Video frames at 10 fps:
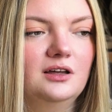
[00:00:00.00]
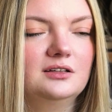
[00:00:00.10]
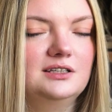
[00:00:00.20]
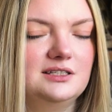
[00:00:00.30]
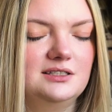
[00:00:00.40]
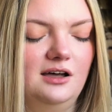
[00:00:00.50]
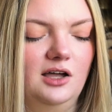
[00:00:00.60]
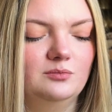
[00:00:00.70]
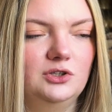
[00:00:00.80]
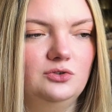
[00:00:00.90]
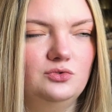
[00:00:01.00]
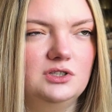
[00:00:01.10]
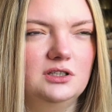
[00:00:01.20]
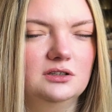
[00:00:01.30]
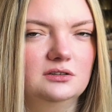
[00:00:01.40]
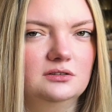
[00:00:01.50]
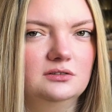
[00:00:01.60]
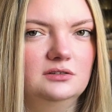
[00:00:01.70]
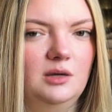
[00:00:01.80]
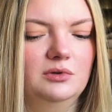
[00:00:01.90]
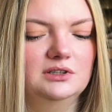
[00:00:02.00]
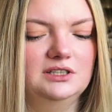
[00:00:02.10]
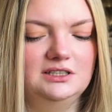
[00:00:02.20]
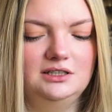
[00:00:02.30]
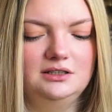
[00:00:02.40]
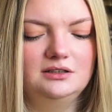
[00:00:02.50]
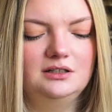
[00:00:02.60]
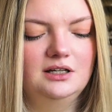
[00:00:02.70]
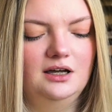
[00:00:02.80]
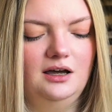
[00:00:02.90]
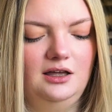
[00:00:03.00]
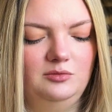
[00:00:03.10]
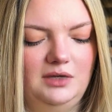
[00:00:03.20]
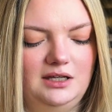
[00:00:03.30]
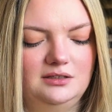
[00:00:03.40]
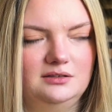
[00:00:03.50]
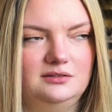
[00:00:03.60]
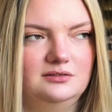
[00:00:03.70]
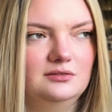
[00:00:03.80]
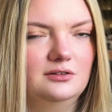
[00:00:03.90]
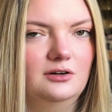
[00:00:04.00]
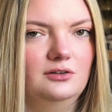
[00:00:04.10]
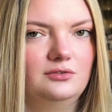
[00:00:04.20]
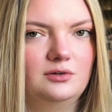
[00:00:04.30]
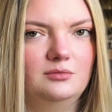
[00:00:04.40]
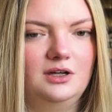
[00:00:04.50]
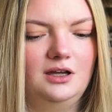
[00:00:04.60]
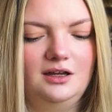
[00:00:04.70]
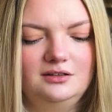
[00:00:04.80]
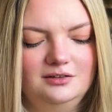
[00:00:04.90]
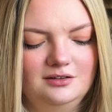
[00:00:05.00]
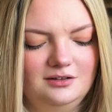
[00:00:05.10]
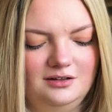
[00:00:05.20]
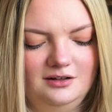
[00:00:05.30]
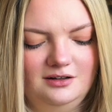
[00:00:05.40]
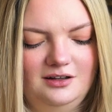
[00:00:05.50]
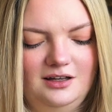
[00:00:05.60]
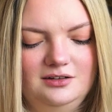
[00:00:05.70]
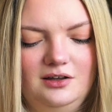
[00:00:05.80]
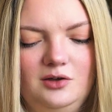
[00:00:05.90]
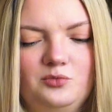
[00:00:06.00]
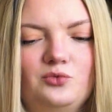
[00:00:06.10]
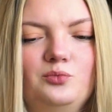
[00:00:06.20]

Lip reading: this time using double knitting. I made it all from my head, and I'm